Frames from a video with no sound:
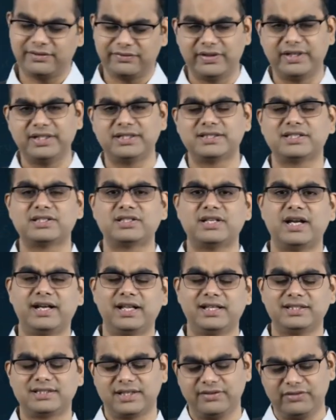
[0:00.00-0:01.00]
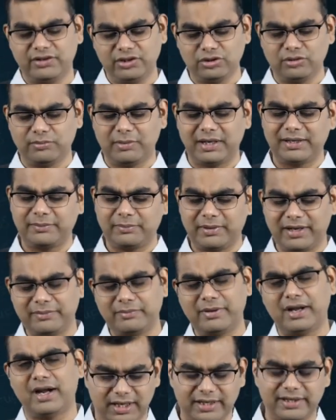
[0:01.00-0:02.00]
If any such data is given, you will
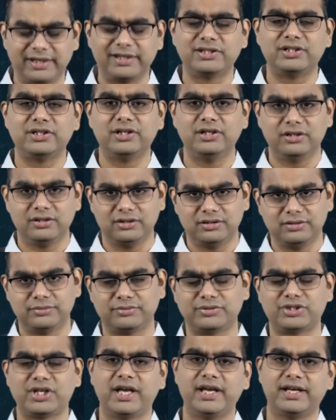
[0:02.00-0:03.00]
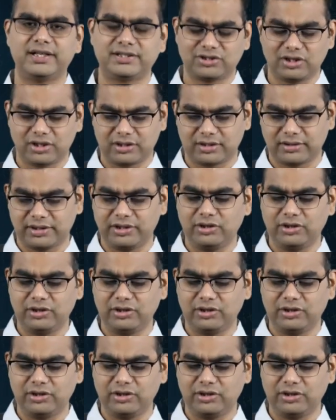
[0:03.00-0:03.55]
multiply the 100 shares, or,